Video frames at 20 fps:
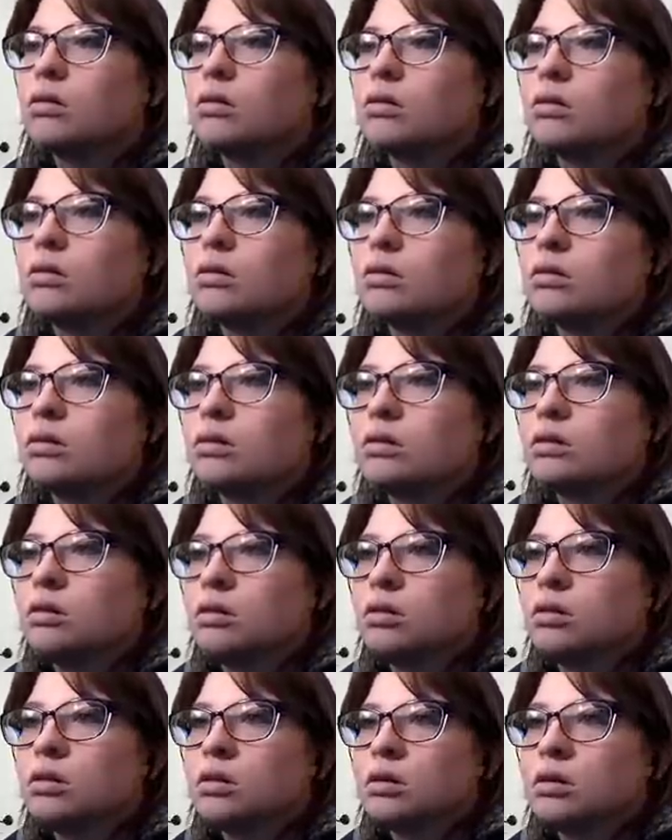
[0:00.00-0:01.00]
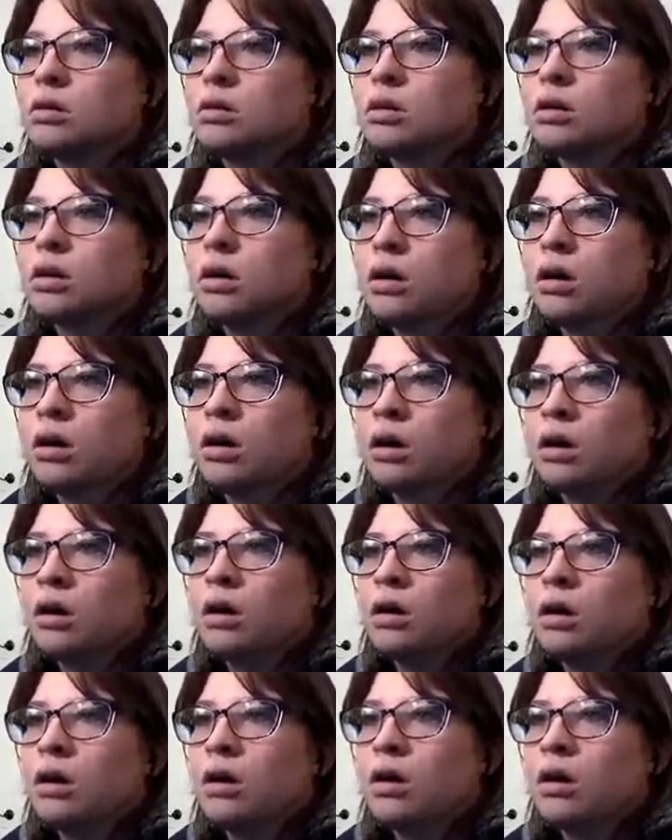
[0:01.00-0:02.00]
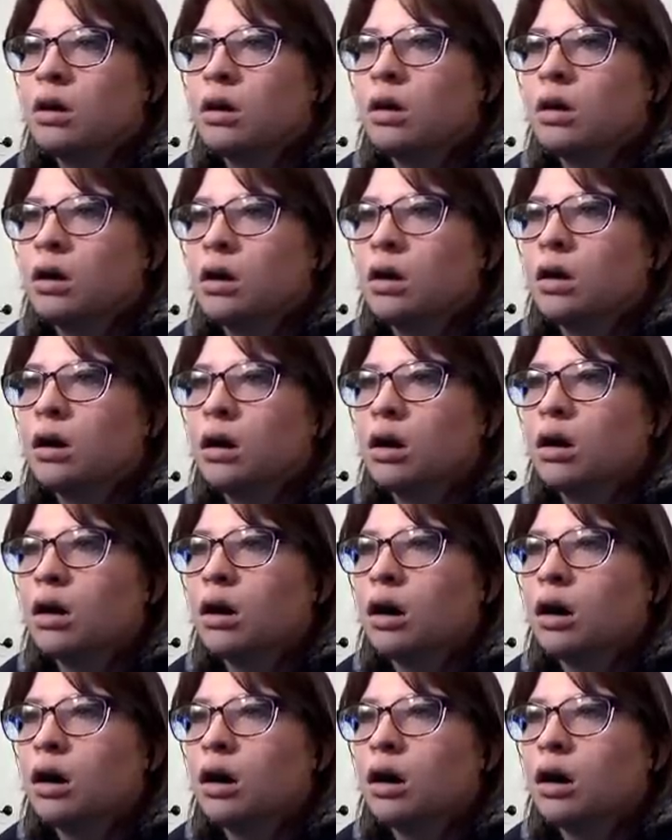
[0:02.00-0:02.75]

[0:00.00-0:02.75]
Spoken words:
No words are spoken by the person on screen.